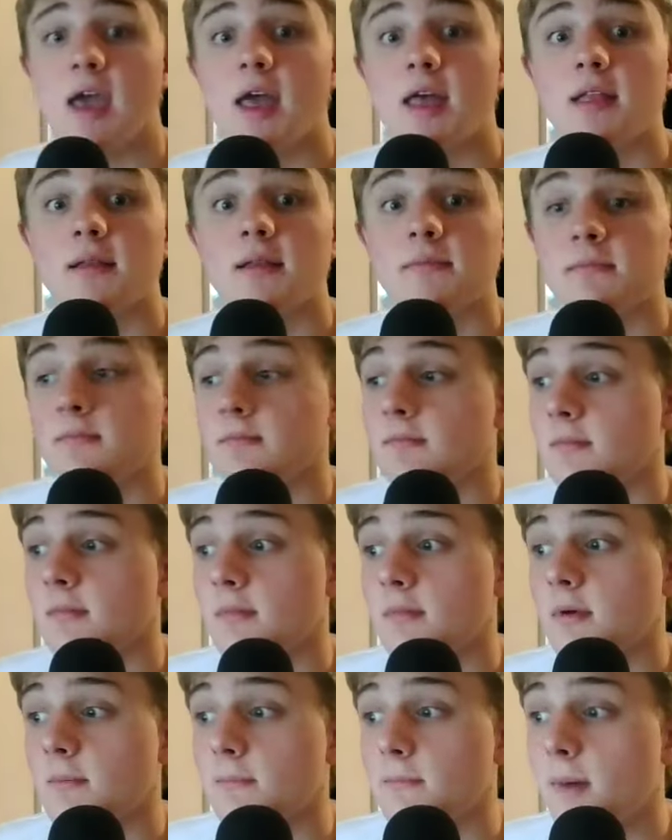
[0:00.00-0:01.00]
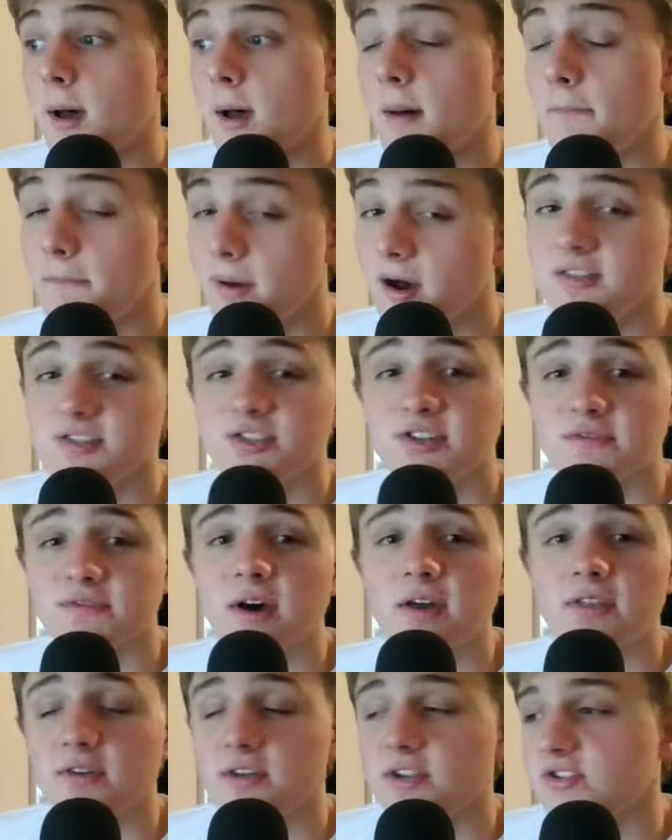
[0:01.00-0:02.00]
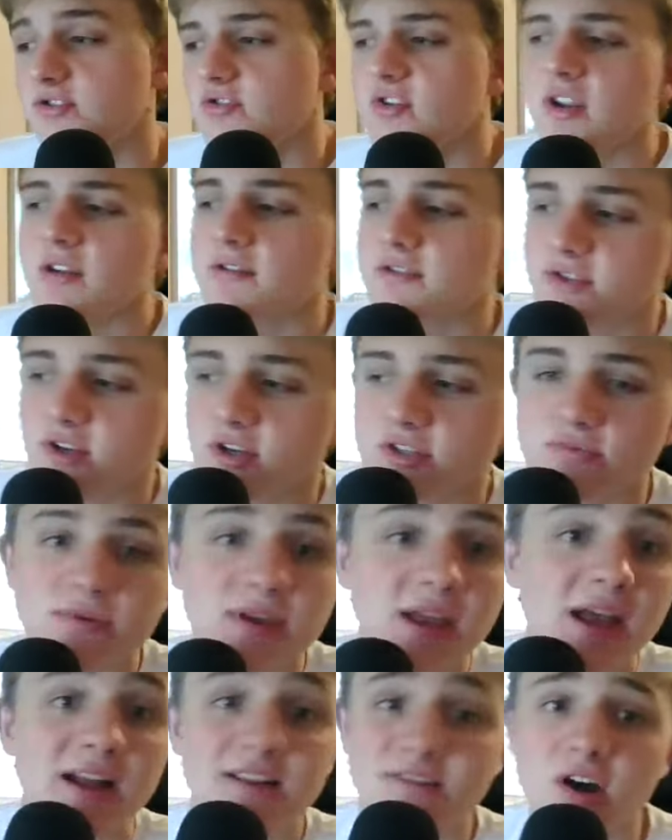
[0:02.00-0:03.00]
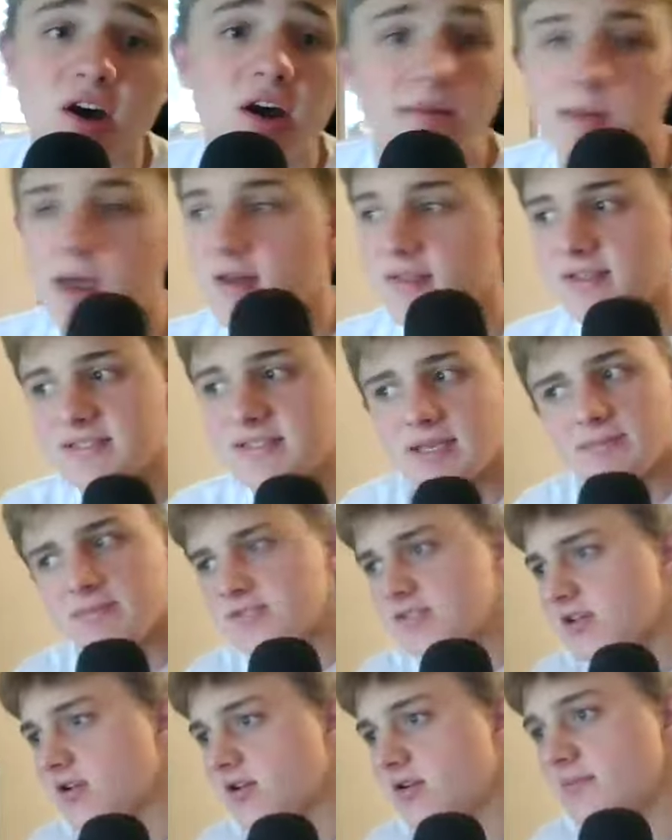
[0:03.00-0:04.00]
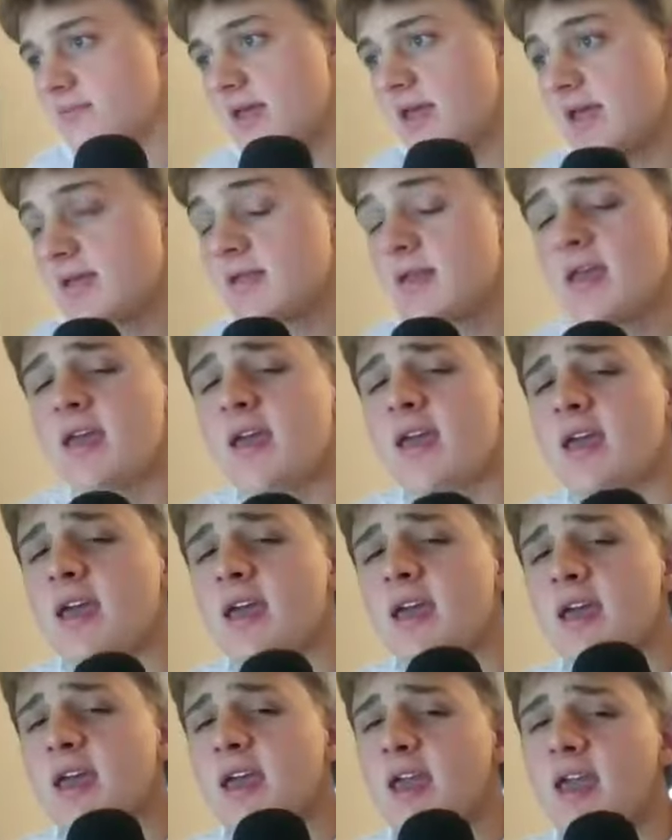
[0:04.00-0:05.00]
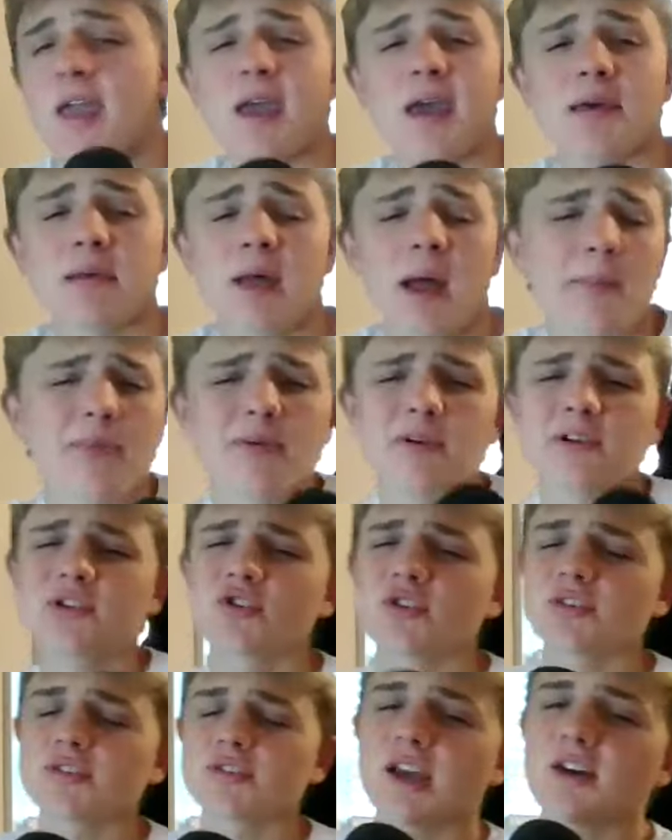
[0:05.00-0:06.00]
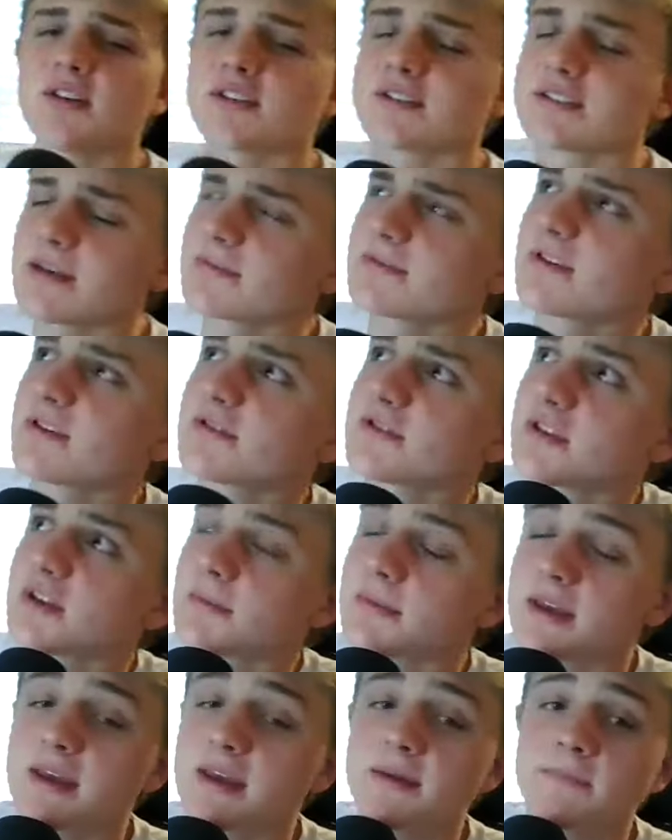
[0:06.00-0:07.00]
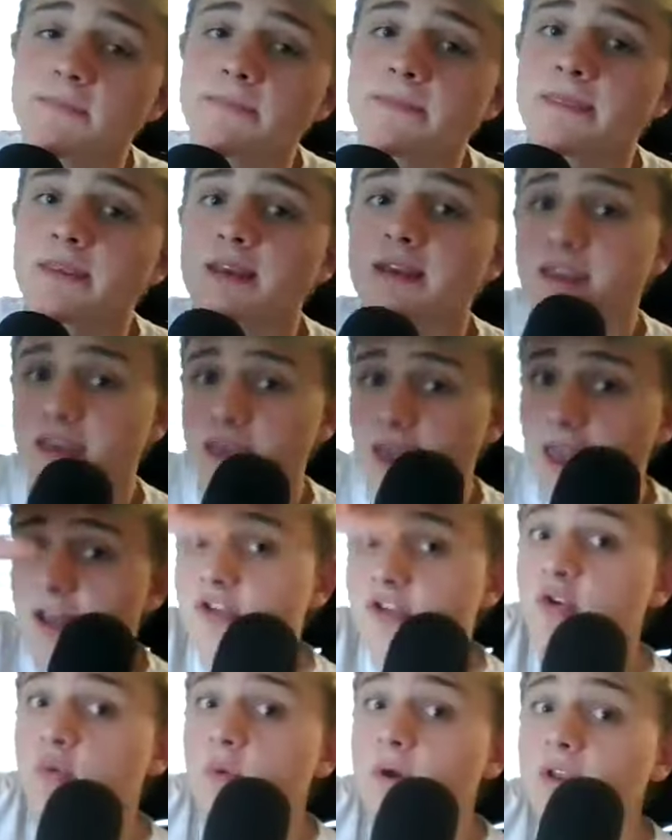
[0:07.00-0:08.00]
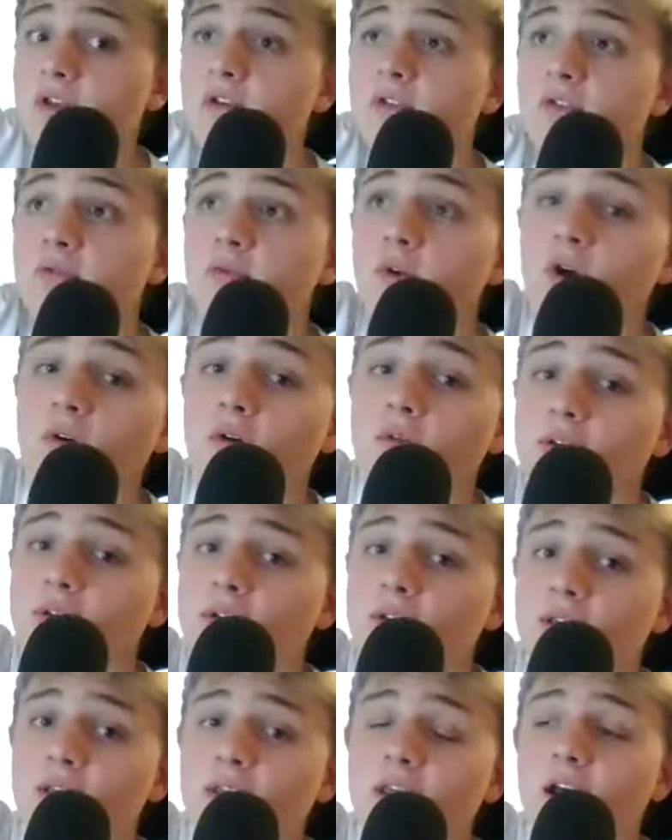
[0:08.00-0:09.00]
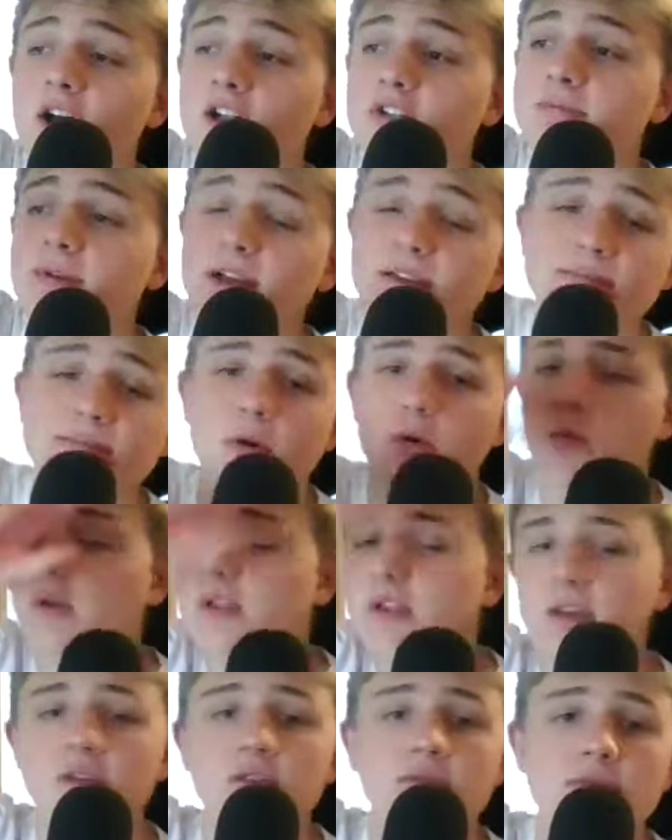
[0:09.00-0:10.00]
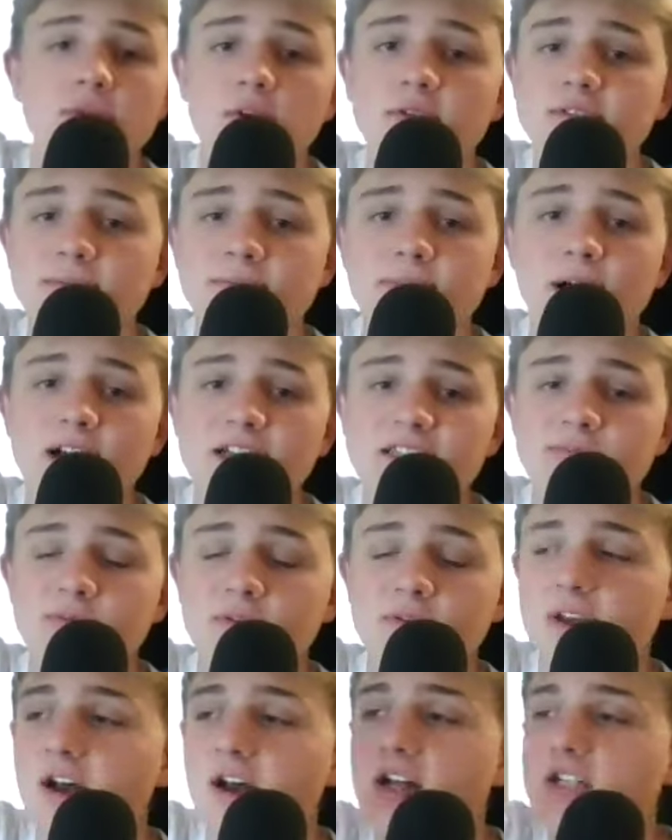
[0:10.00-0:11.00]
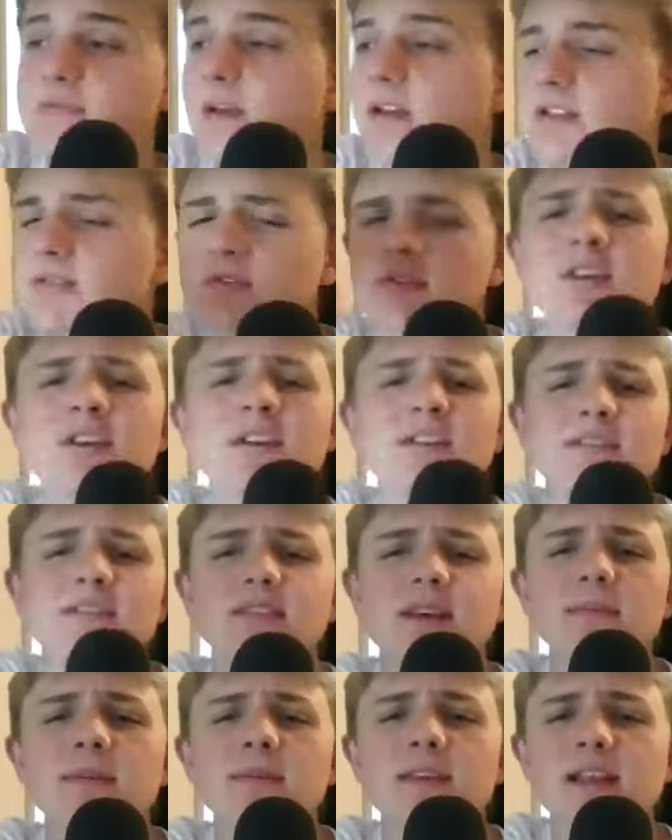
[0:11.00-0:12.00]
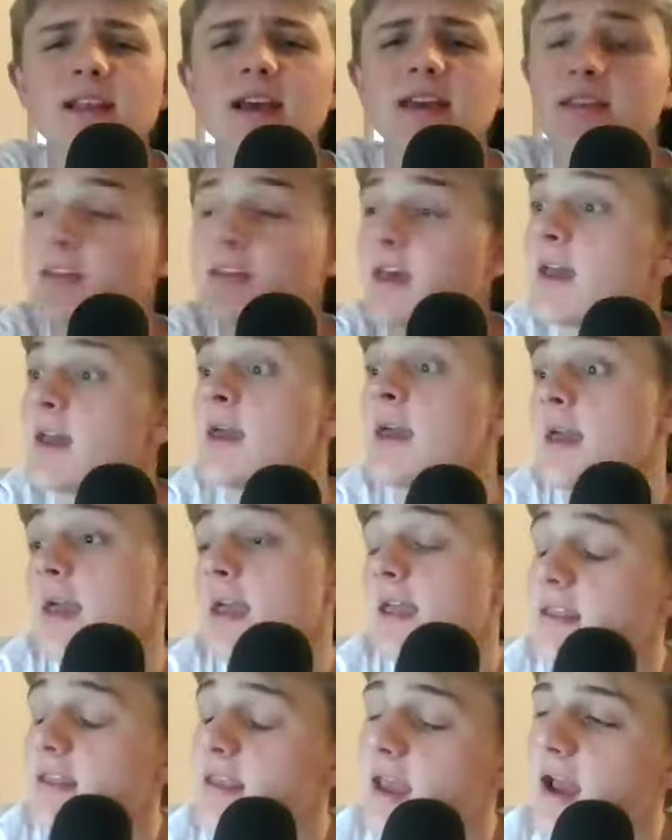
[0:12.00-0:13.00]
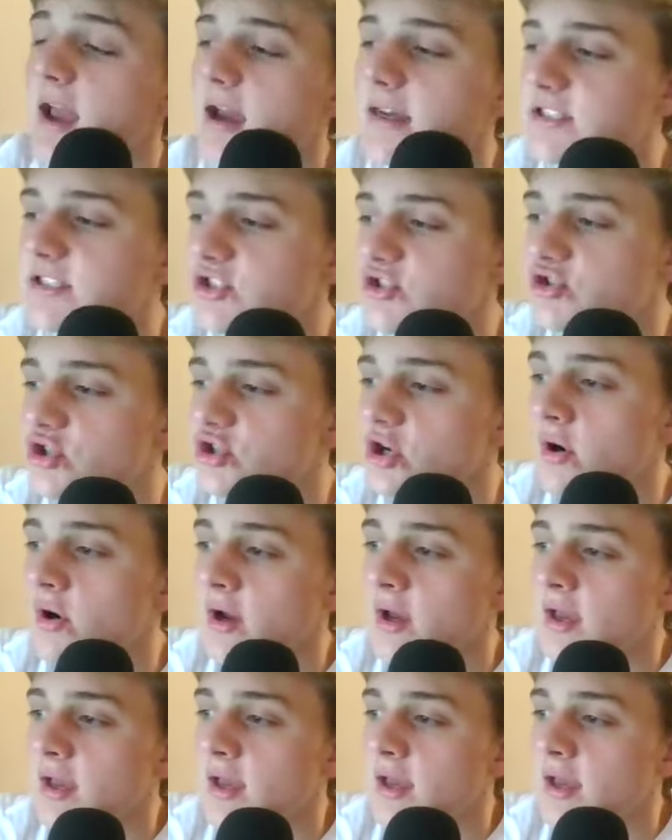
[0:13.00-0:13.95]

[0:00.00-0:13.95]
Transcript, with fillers: and a bunch of other interesting results we got to talk about in this episode, man. And I'm pretty sure the title of this episode is going to be Can You Win on the Road in College Basketball? Winning on the Road is Impossible in College Basketball, something like that. And yeah, it's true.